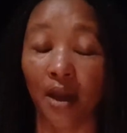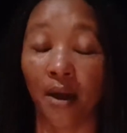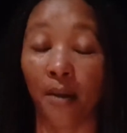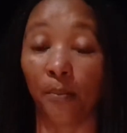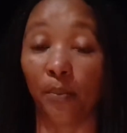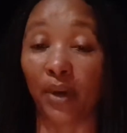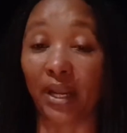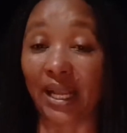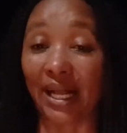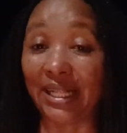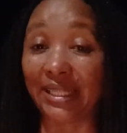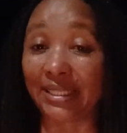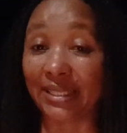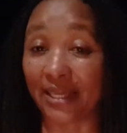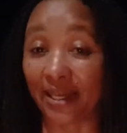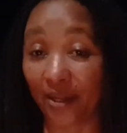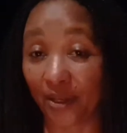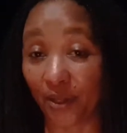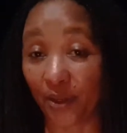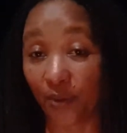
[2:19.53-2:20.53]
But I'll
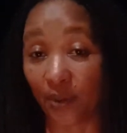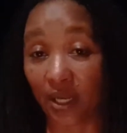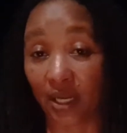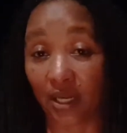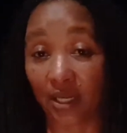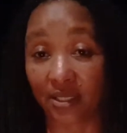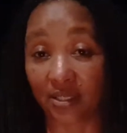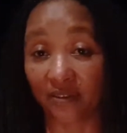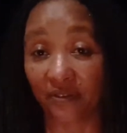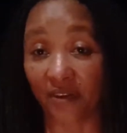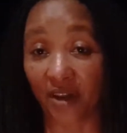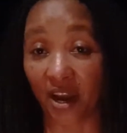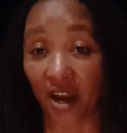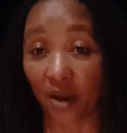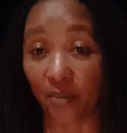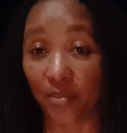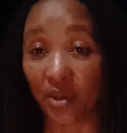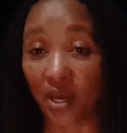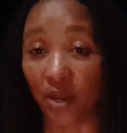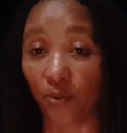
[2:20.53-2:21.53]
tell you, a lot of
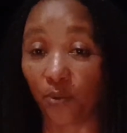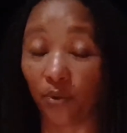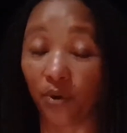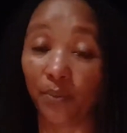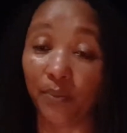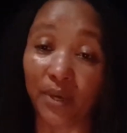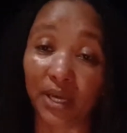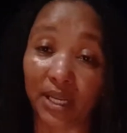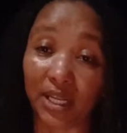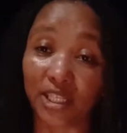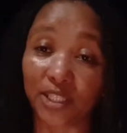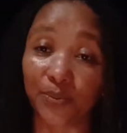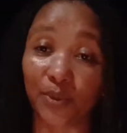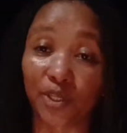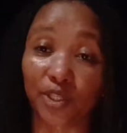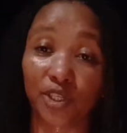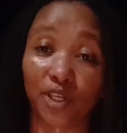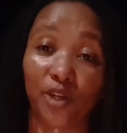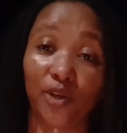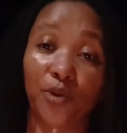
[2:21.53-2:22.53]
Caribbean women,
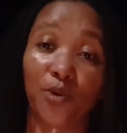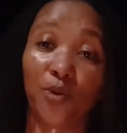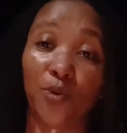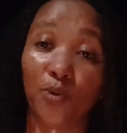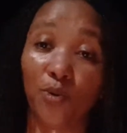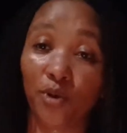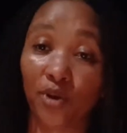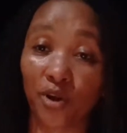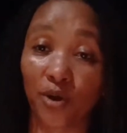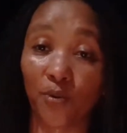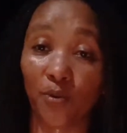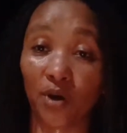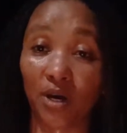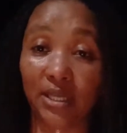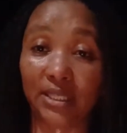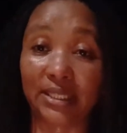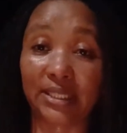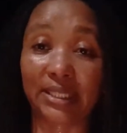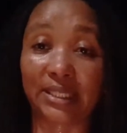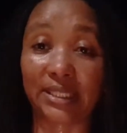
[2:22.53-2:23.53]
especially the older
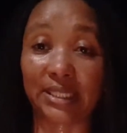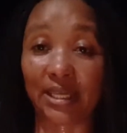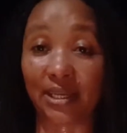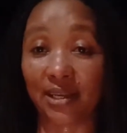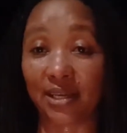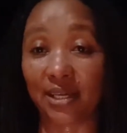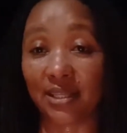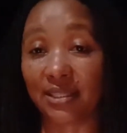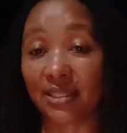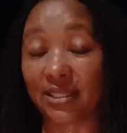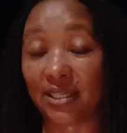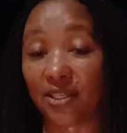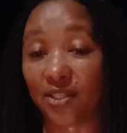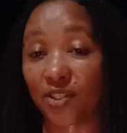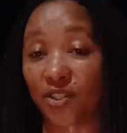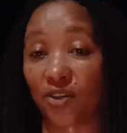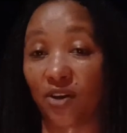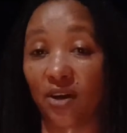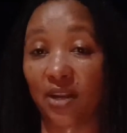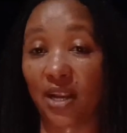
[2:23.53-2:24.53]
ones, still insist
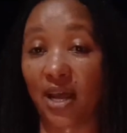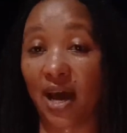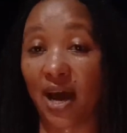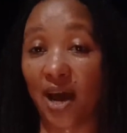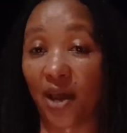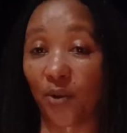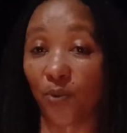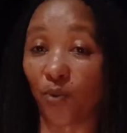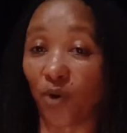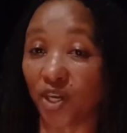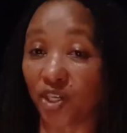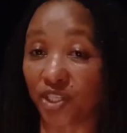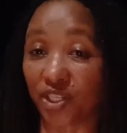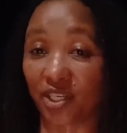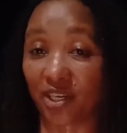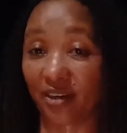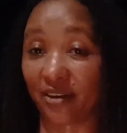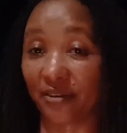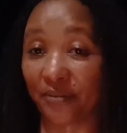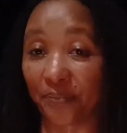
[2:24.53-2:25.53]
on hand
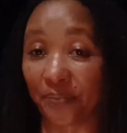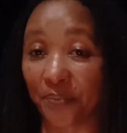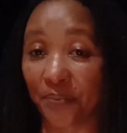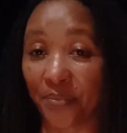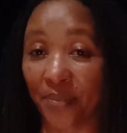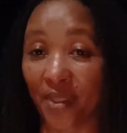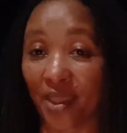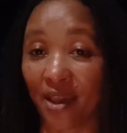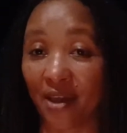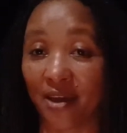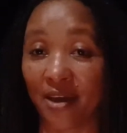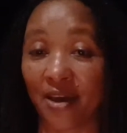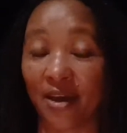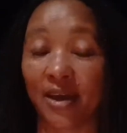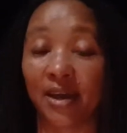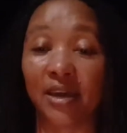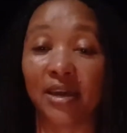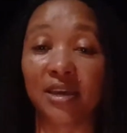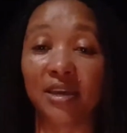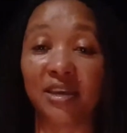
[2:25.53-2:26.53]
washing.
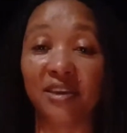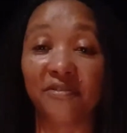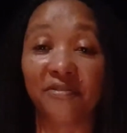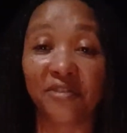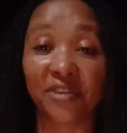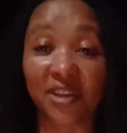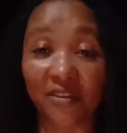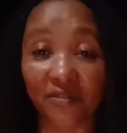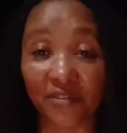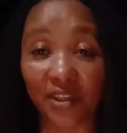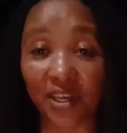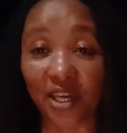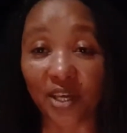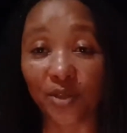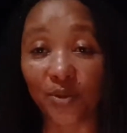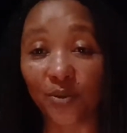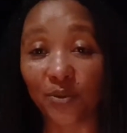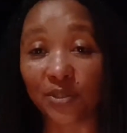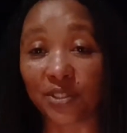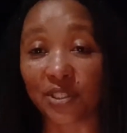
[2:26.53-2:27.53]
Even if they
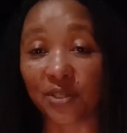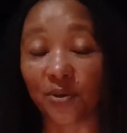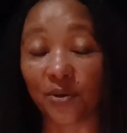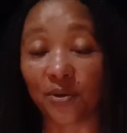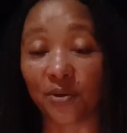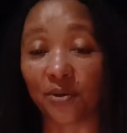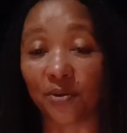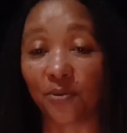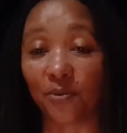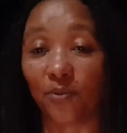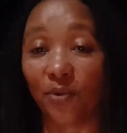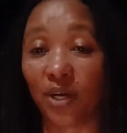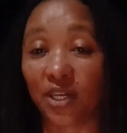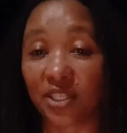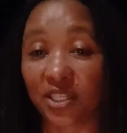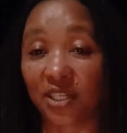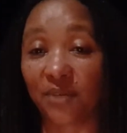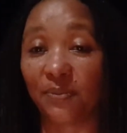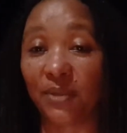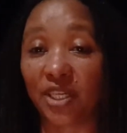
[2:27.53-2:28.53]
use the
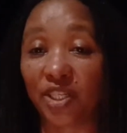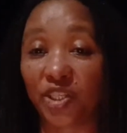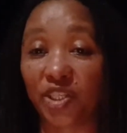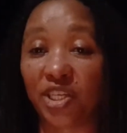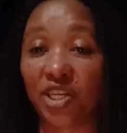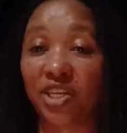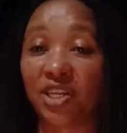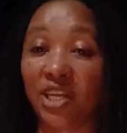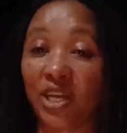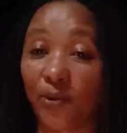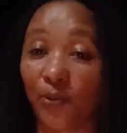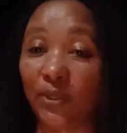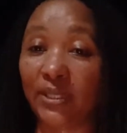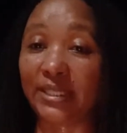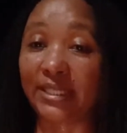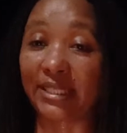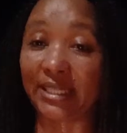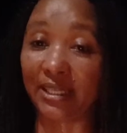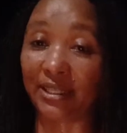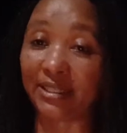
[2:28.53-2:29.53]
washing machine, they will
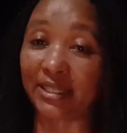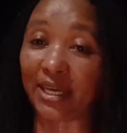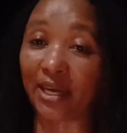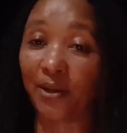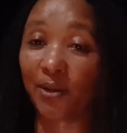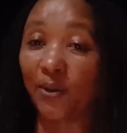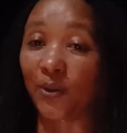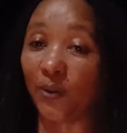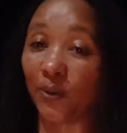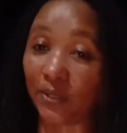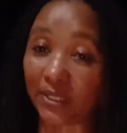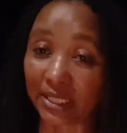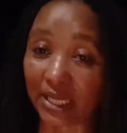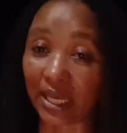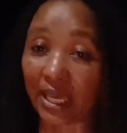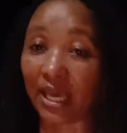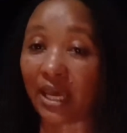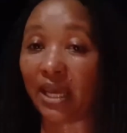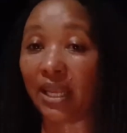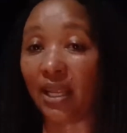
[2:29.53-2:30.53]
still take the clothes
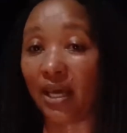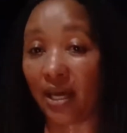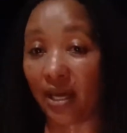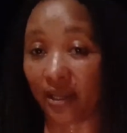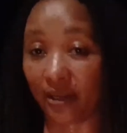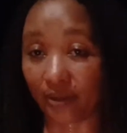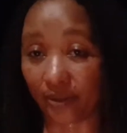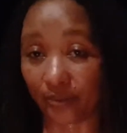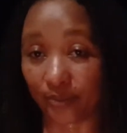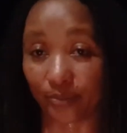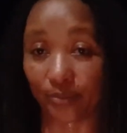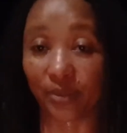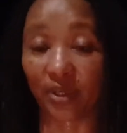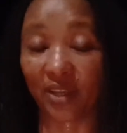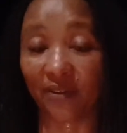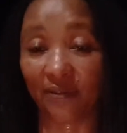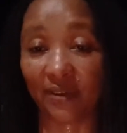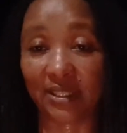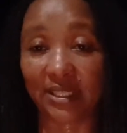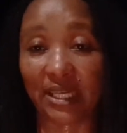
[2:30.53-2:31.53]
again and
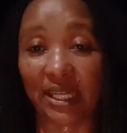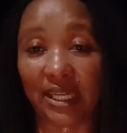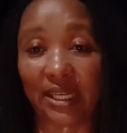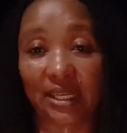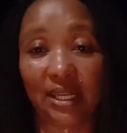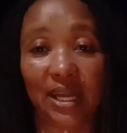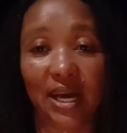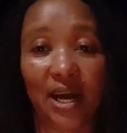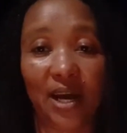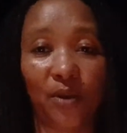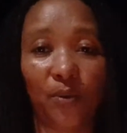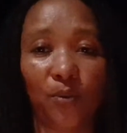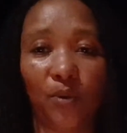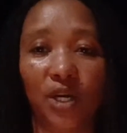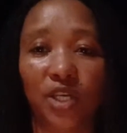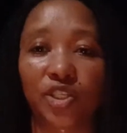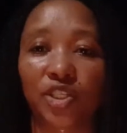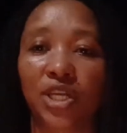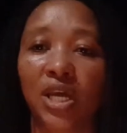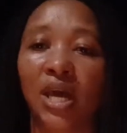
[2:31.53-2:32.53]
give it a little hand
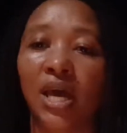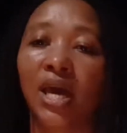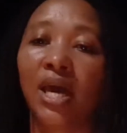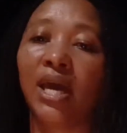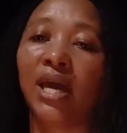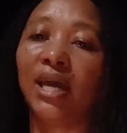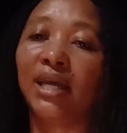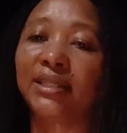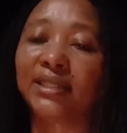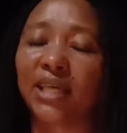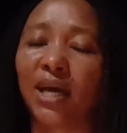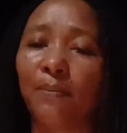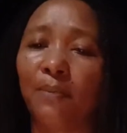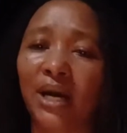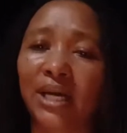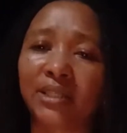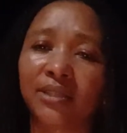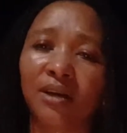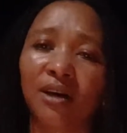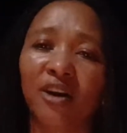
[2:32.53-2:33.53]
wash. It's a
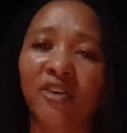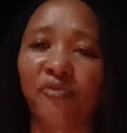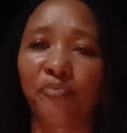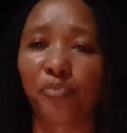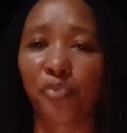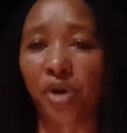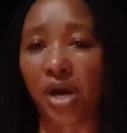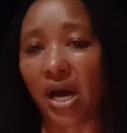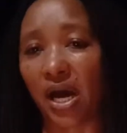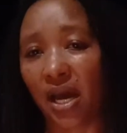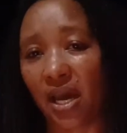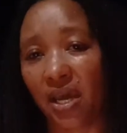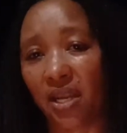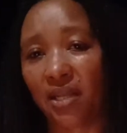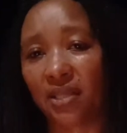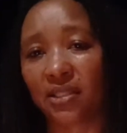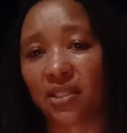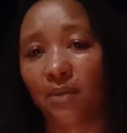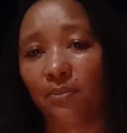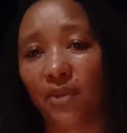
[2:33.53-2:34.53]
matter of pride,
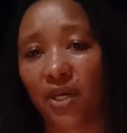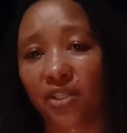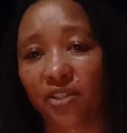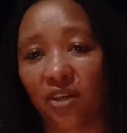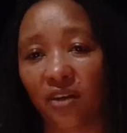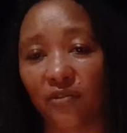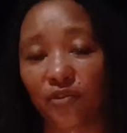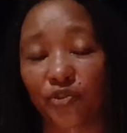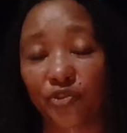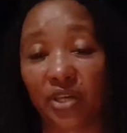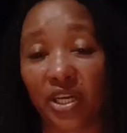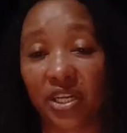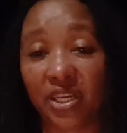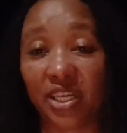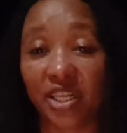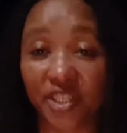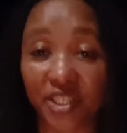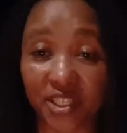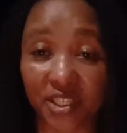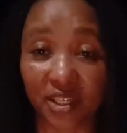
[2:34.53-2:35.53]
it's a matter of
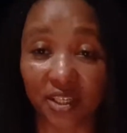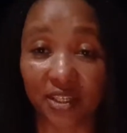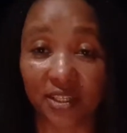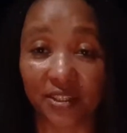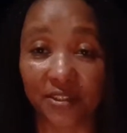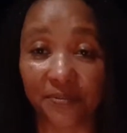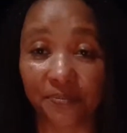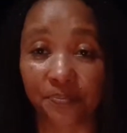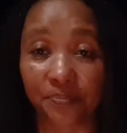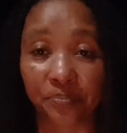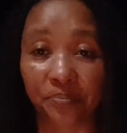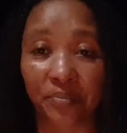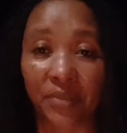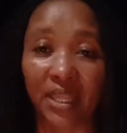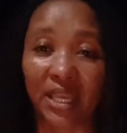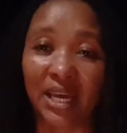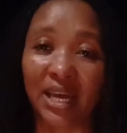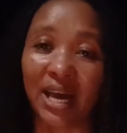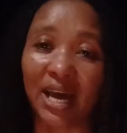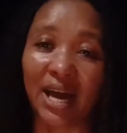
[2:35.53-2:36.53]
tradition,
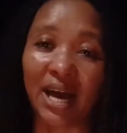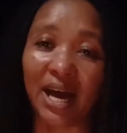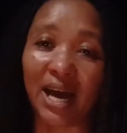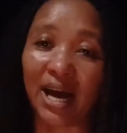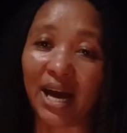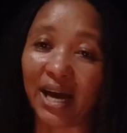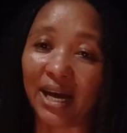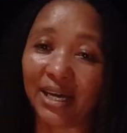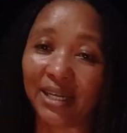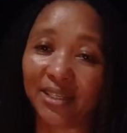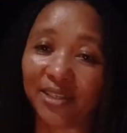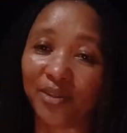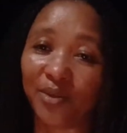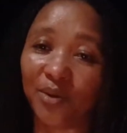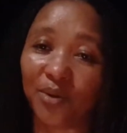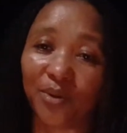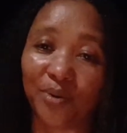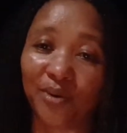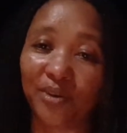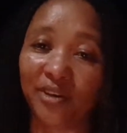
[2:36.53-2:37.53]
and the
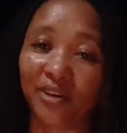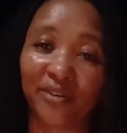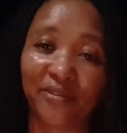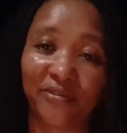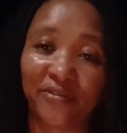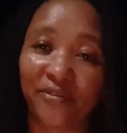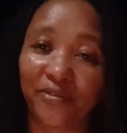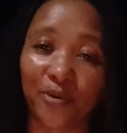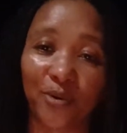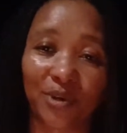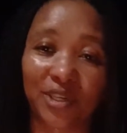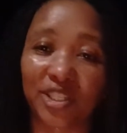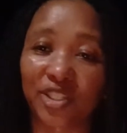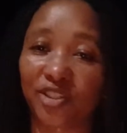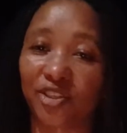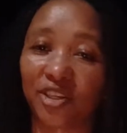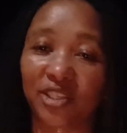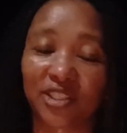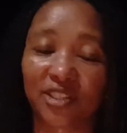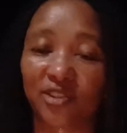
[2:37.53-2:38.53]
older folks
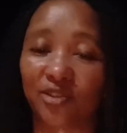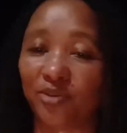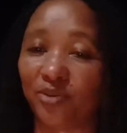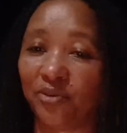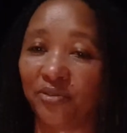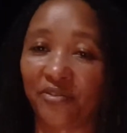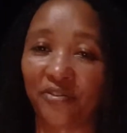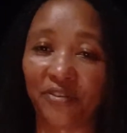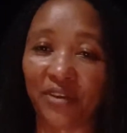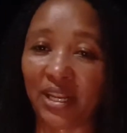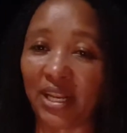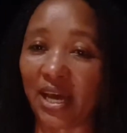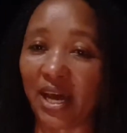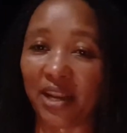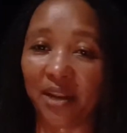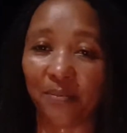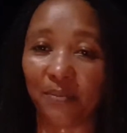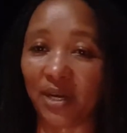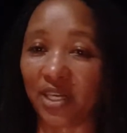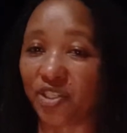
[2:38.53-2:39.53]
just don't feel like
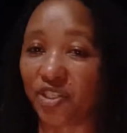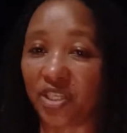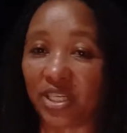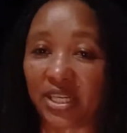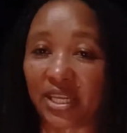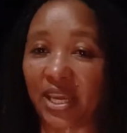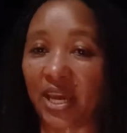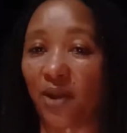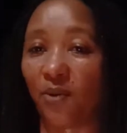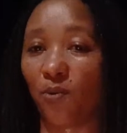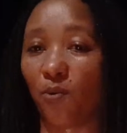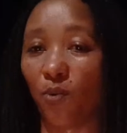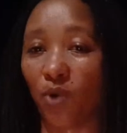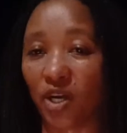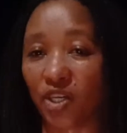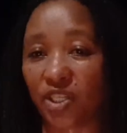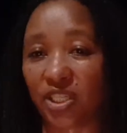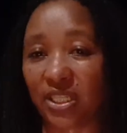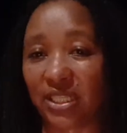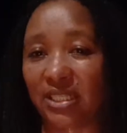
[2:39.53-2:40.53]
the machine can
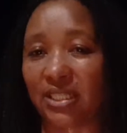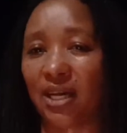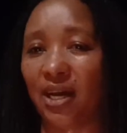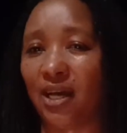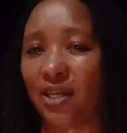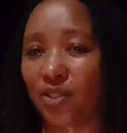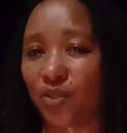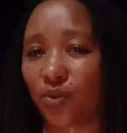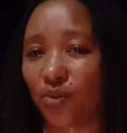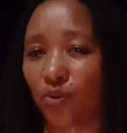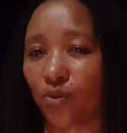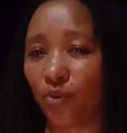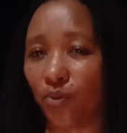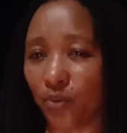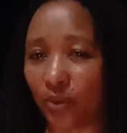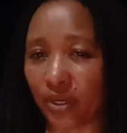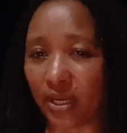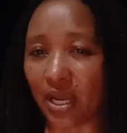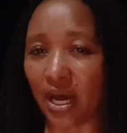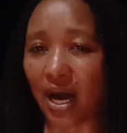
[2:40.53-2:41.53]
wash it as
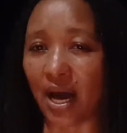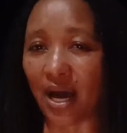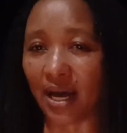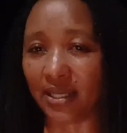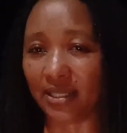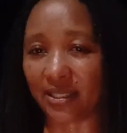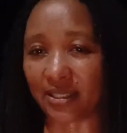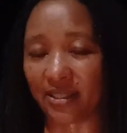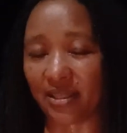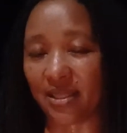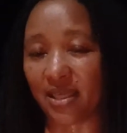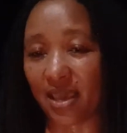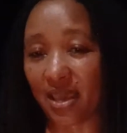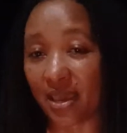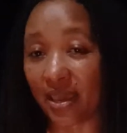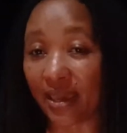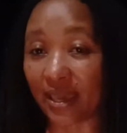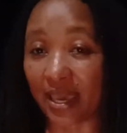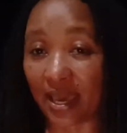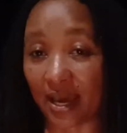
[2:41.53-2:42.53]
good as
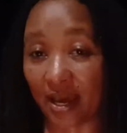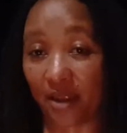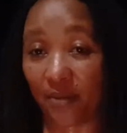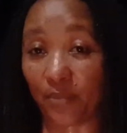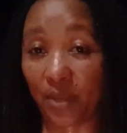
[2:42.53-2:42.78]
they can.